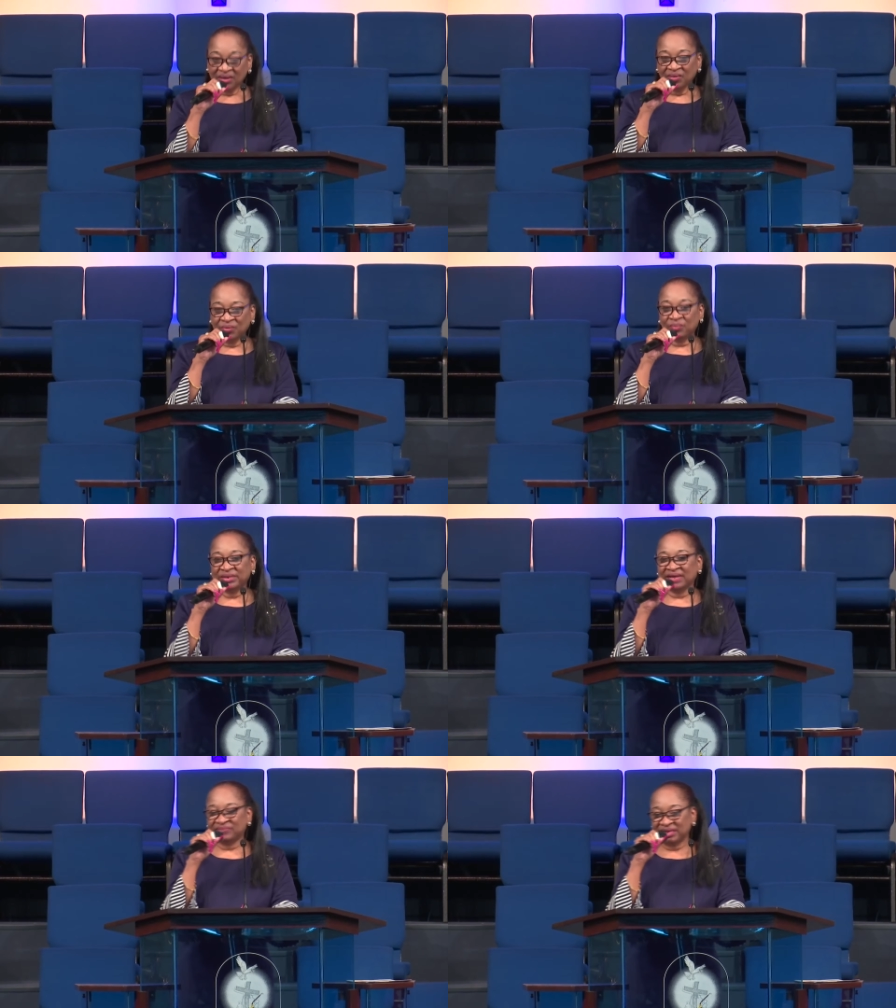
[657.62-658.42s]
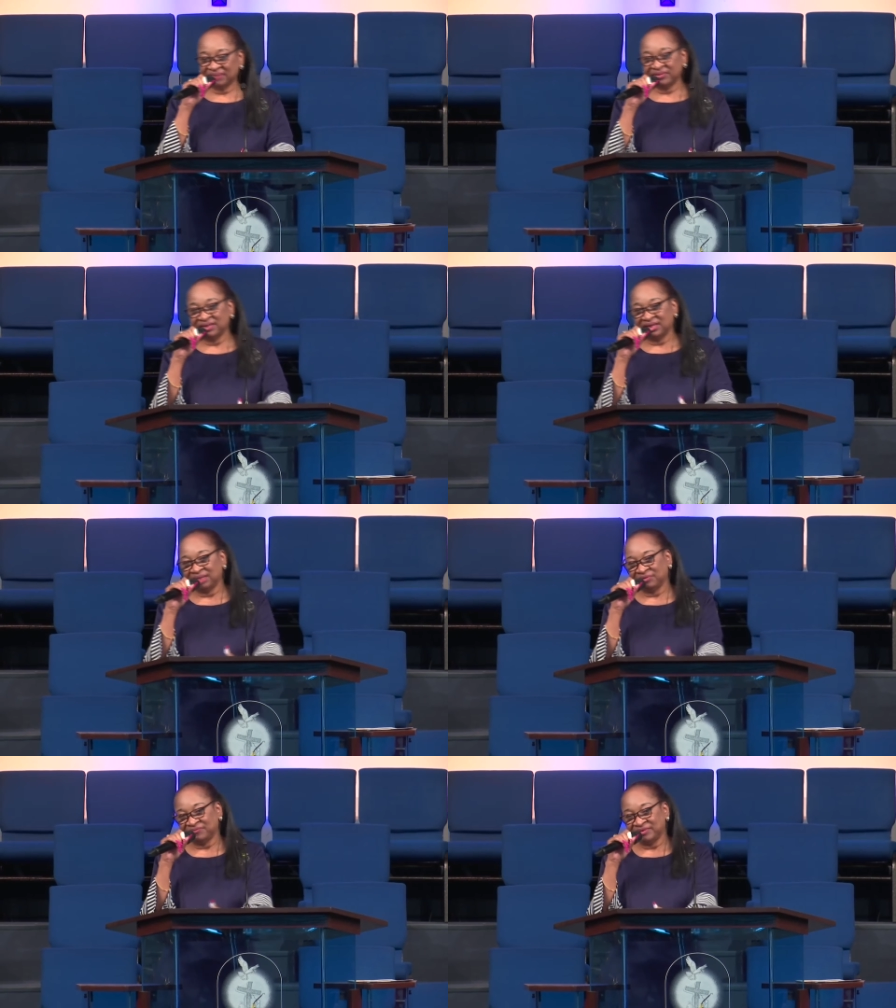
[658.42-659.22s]
We were never given the
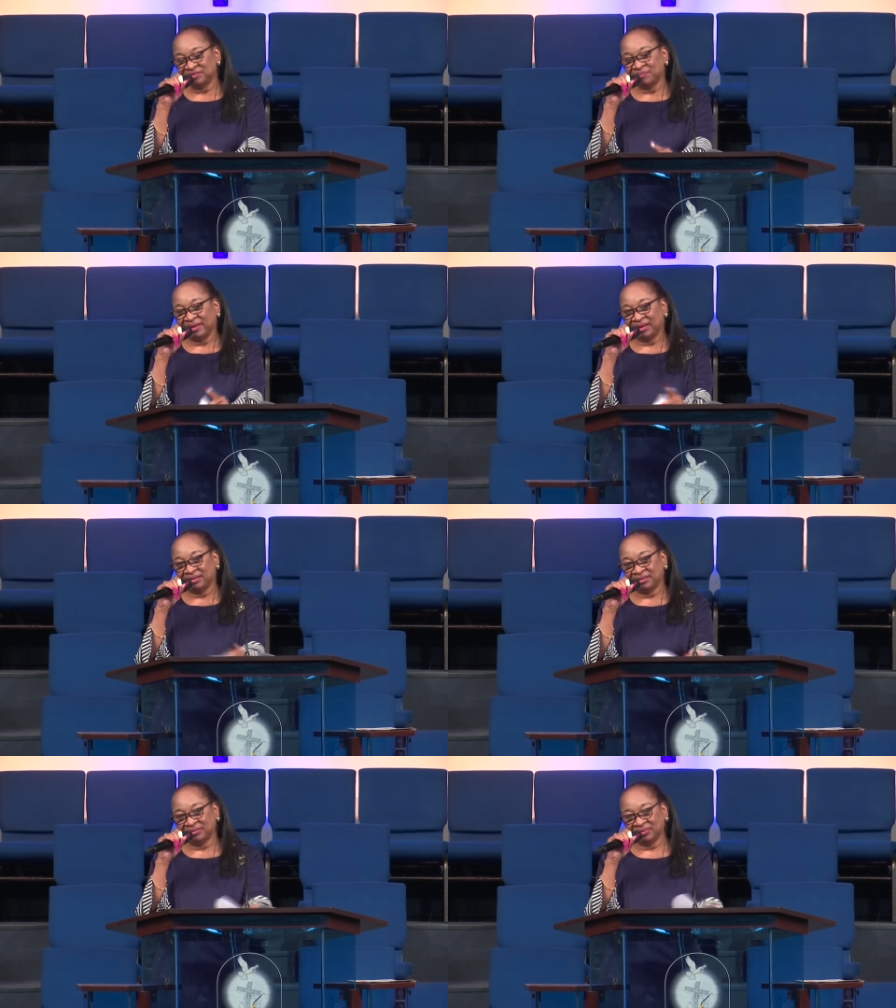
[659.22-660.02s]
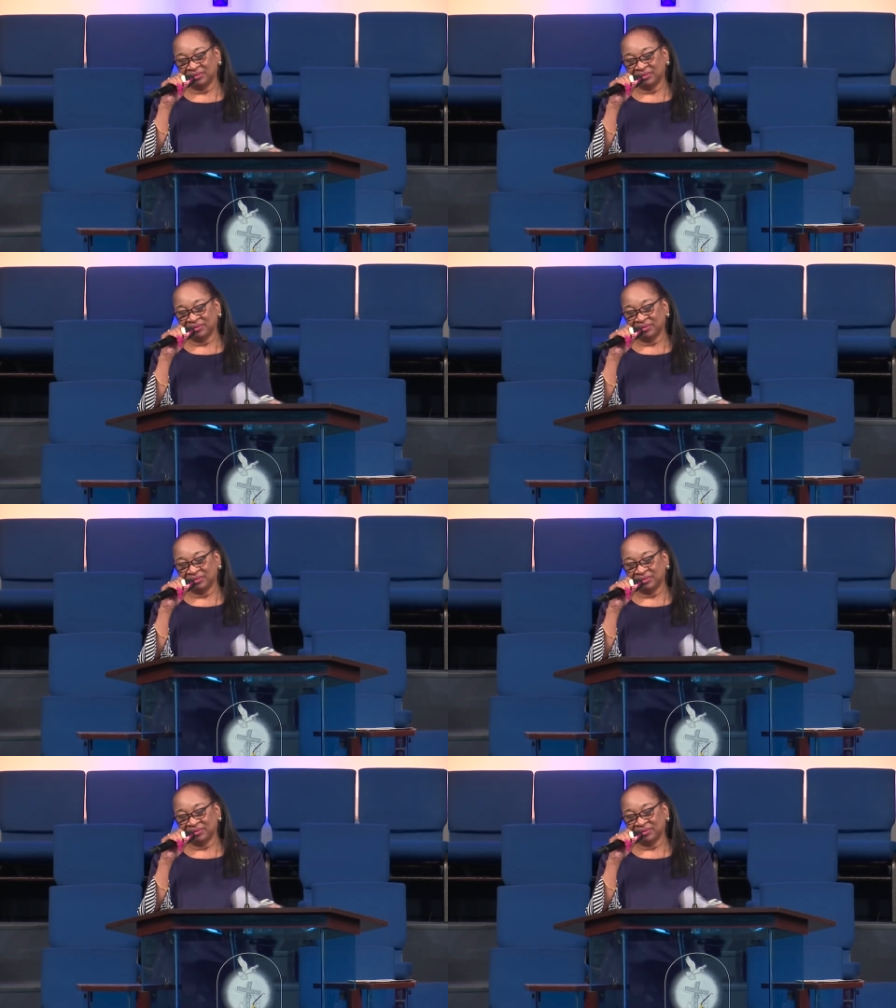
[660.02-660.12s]
name of this man.